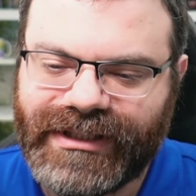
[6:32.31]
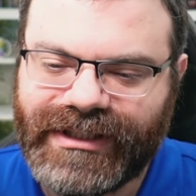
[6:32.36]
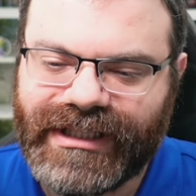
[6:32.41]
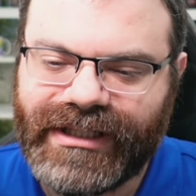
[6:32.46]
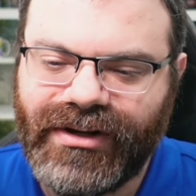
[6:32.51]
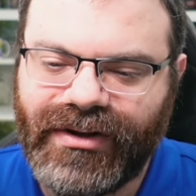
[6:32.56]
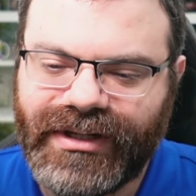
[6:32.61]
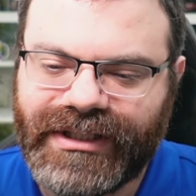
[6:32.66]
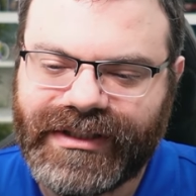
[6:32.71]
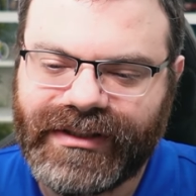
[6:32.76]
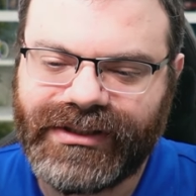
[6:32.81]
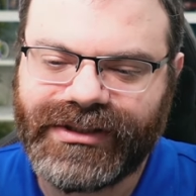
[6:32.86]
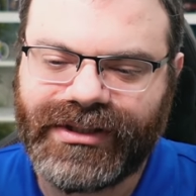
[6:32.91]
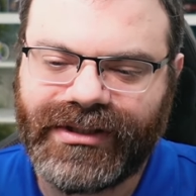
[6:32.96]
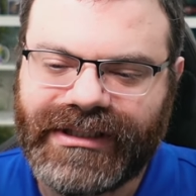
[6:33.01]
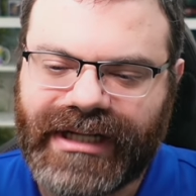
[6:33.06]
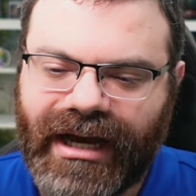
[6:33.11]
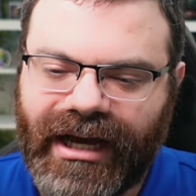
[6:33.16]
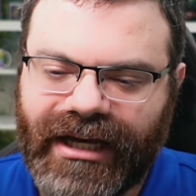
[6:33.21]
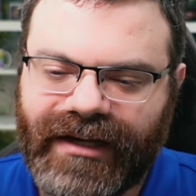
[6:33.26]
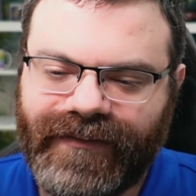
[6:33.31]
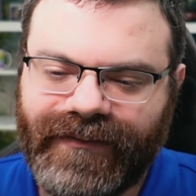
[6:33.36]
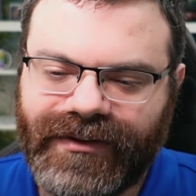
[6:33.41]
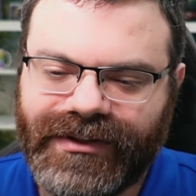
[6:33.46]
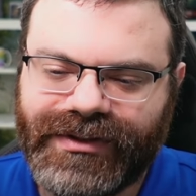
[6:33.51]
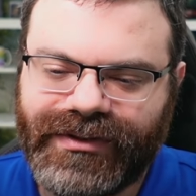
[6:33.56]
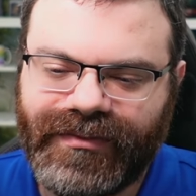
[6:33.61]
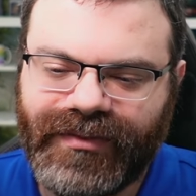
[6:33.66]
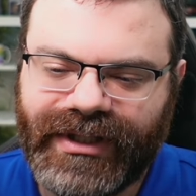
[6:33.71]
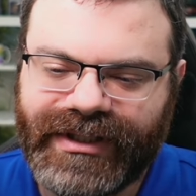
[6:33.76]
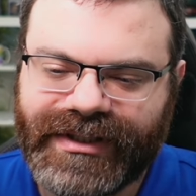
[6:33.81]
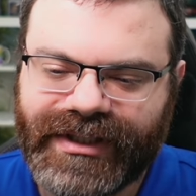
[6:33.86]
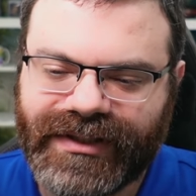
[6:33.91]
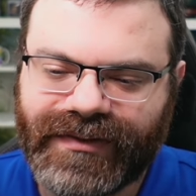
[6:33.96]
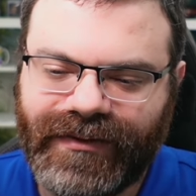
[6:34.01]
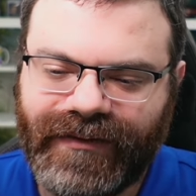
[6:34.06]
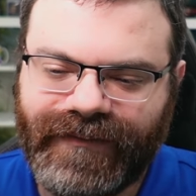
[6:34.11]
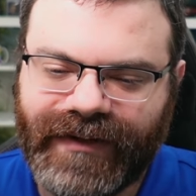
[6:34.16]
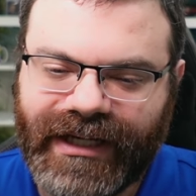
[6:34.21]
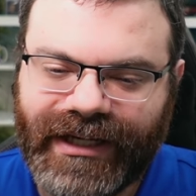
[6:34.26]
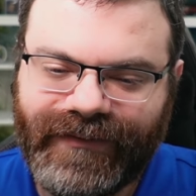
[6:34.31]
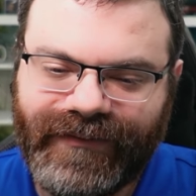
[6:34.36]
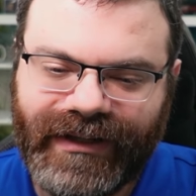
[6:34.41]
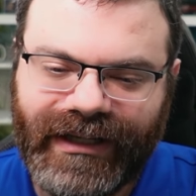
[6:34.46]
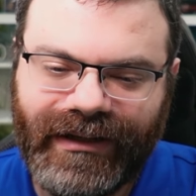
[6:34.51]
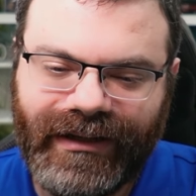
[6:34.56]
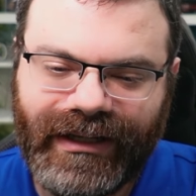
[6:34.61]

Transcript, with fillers: See, notice these are tied for two point six one five.